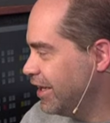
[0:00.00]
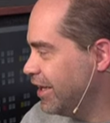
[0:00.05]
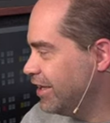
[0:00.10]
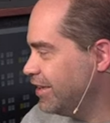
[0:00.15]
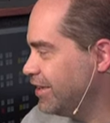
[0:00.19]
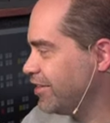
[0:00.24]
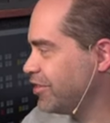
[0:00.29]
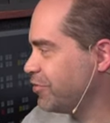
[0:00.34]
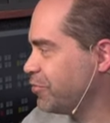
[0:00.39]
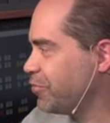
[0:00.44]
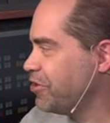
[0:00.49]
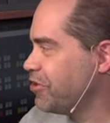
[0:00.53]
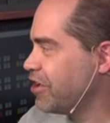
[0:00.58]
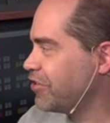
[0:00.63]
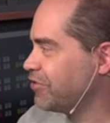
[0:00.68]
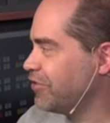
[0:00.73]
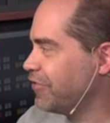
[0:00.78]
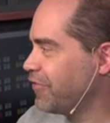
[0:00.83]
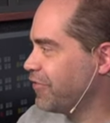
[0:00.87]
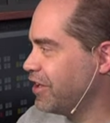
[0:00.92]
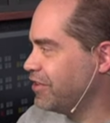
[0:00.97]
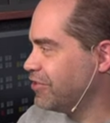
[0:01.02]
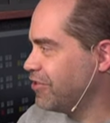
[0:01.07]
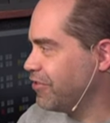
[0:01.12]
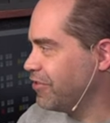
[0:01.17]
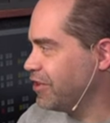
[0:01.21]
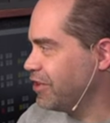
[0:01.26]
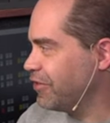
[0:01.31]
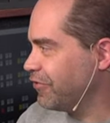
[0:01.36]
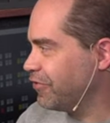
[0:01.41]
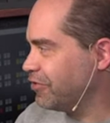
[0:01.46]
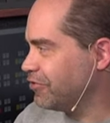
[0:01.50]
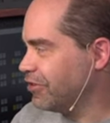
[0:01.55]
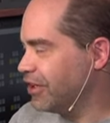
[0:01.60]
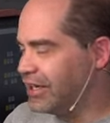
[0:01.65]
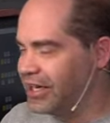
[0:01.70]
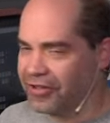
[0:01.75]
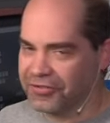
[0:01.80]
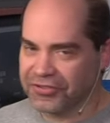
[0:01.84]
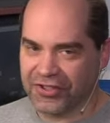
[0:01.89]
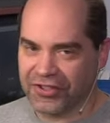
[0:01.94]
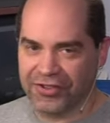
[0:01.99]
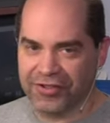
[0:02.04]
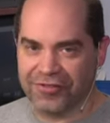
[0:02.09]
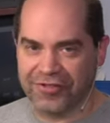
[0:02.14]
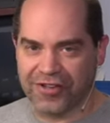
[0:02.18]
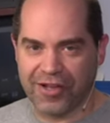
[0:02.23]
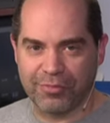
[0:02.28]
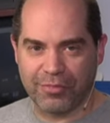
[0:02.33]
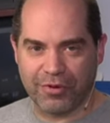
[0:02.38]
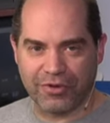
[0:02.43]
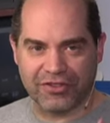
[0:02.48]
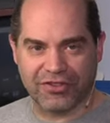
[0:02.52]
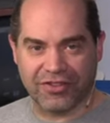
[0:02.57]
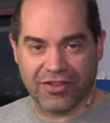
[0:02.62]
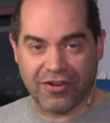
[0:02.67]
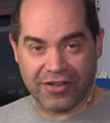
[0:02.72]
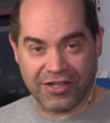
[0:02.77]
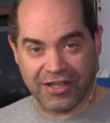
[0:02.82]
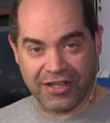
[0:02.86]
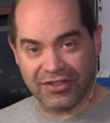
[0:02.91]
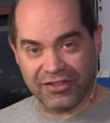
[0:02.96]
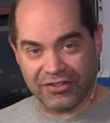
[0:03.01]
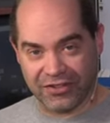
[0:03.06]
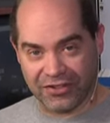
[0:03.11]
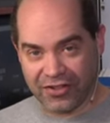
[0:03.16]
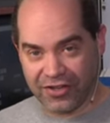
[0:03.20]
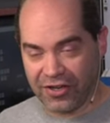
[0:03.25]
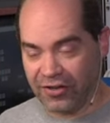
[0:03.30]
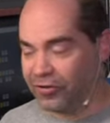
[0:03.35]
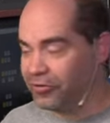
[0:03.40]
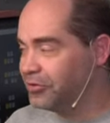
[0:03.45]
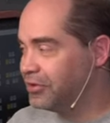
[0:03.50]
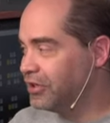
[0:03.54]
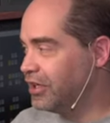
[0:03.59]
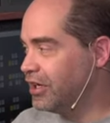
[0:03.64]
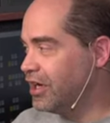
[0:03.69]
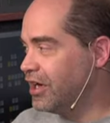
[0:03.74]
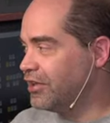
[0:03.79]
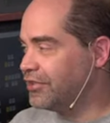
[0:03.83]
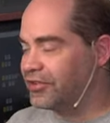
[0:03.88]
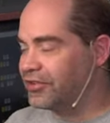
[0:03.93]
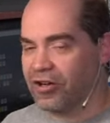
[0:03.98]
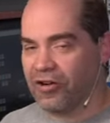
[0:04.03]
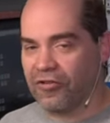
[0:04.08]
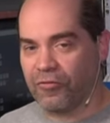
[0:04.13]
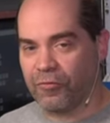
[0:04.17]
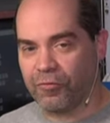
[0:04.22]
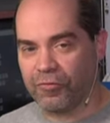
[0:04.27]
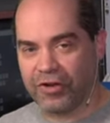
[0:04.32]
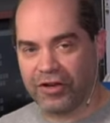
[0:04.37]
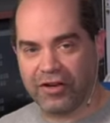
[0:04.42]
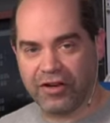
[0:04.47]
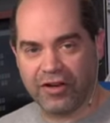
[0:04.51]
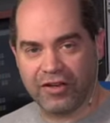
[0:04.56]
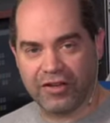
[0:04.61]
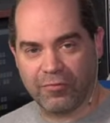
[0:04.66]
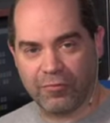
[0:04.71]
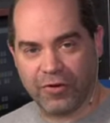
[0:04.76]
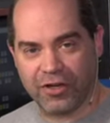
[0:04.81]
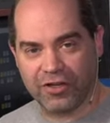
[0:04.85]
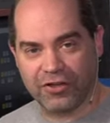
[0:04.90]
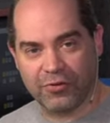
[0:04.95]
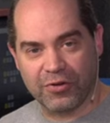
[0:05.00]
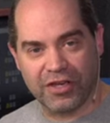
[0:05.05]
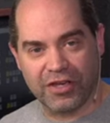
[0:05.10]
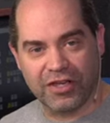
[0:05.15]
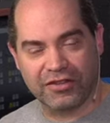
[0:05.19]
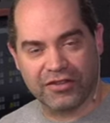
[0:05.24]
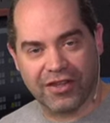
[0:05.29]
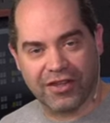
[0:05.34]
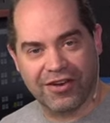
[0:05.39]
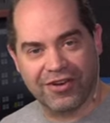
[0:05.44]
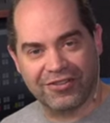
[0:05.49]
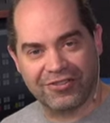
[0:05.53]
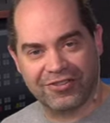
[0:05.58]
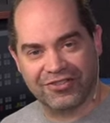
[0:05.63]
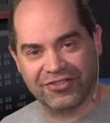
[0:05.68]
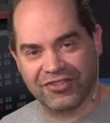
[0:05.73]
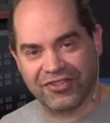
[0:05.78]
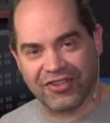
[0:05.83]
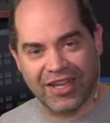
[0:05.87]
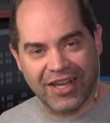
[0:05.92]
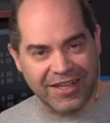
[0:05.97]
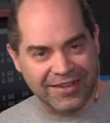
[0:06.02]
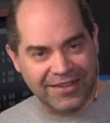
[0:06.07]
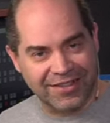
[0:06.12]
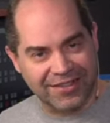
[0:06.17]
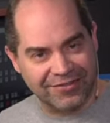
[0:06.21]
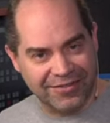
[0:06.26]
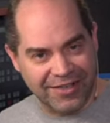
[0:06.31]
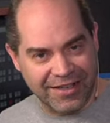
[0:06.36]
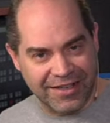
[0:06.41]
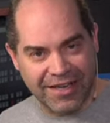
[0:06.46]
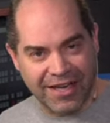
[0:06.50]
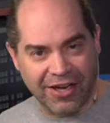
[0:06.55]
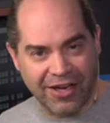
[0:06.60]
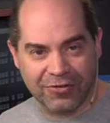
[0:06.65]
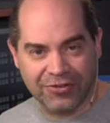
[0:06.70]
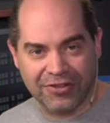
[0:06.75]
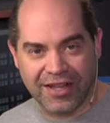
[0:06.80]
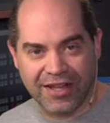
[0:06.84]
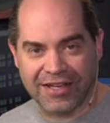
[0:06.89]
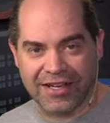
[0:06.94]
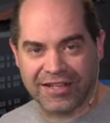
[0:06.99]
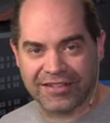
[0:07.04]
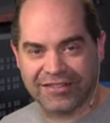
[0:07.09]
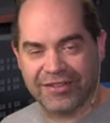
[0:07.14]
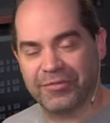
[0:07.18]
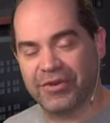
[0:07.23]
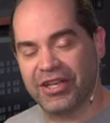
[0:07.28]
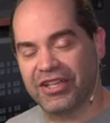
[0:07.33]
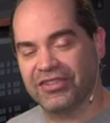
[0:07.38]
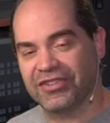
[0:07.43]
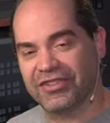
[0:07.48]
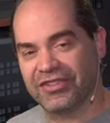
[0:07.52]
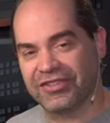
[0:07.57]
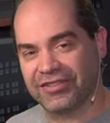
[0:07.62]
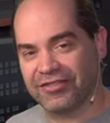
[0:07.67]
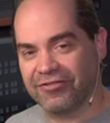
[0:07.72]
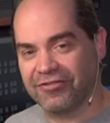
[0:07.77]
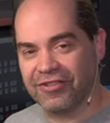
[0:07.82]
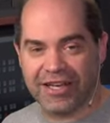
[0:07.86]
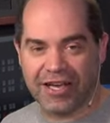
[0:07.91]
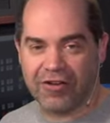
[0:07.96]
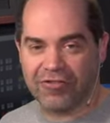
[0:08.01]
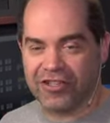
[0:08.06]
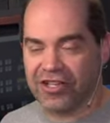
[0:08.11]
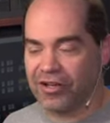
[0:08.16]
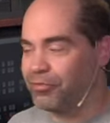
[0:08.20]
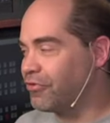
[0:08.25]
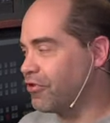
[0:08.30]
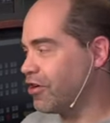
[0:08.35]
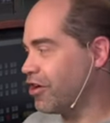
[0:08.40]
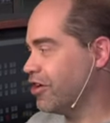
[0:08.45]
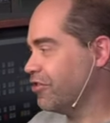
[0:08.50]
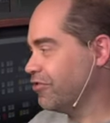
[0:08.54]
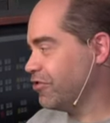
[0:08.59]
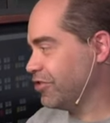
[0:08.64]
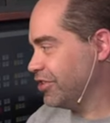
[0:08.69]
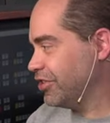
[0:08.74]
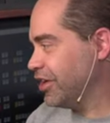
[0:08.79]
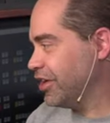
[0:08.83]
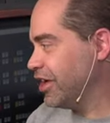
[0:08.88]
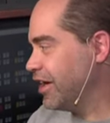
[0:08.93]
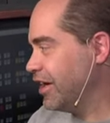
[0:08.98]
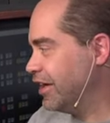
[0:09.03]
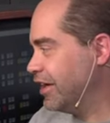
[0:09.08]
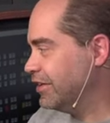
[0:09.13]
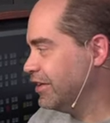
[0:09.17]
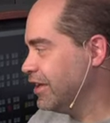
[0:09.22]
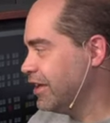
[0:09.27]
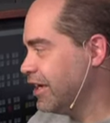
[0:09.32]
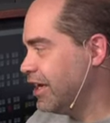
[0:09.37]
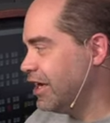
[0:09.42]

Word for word: And this is where you actually find all the different layouts, and they're numbered starting at zero. So if we're, we're doing the one hundred tenth layout, that actually means it's layout number one hundred nine.